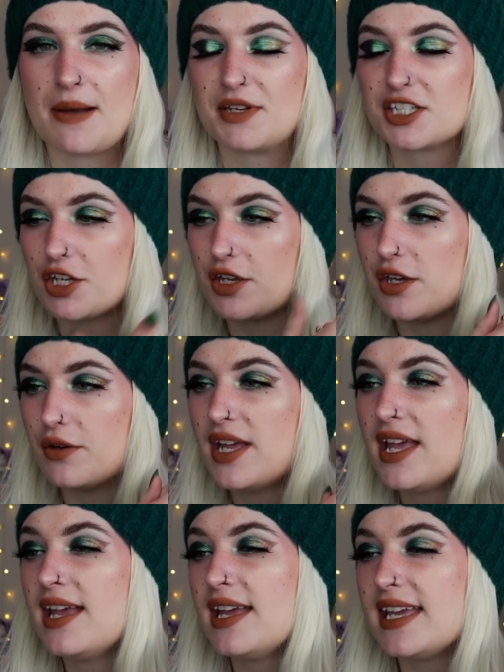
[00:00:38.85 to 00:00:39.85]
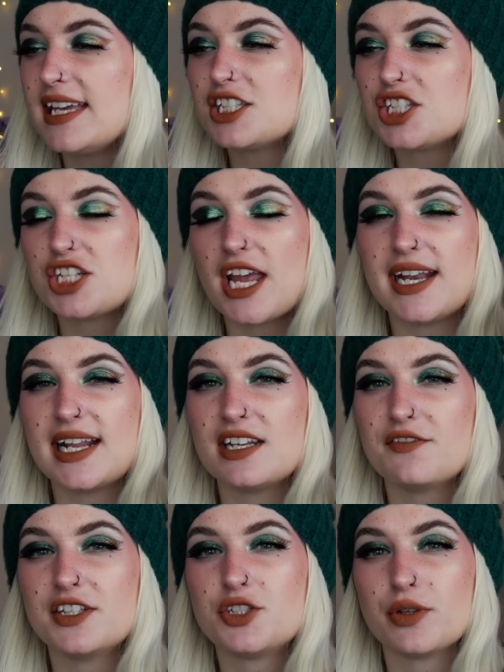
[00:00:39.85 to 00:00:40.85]
I'm going to show you each shade
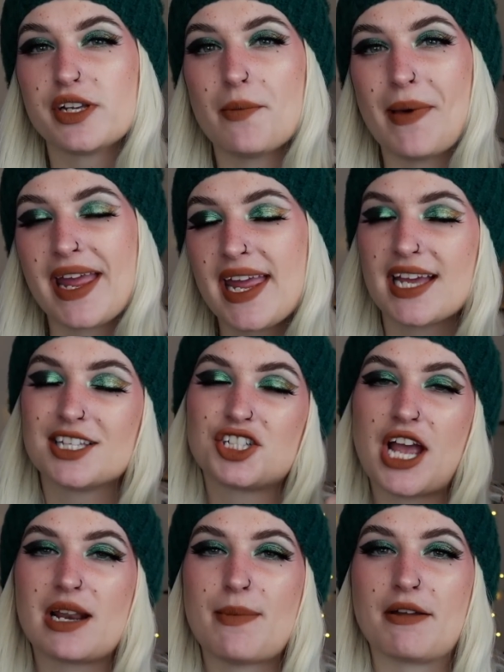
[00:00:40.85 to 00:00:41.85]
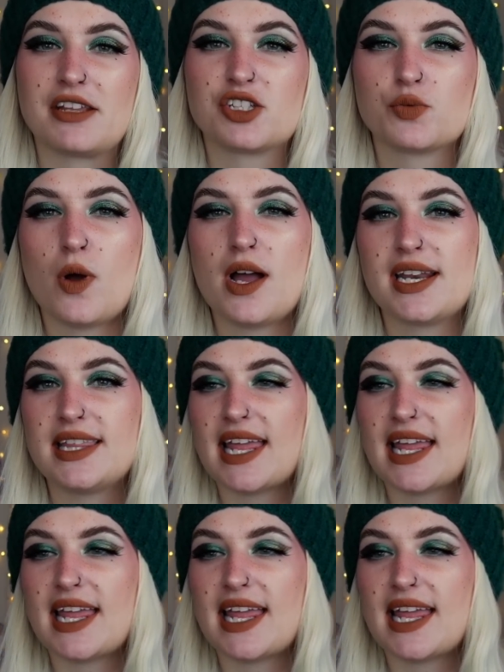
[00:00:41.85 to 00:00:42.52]
individually on my hand, chat about each one.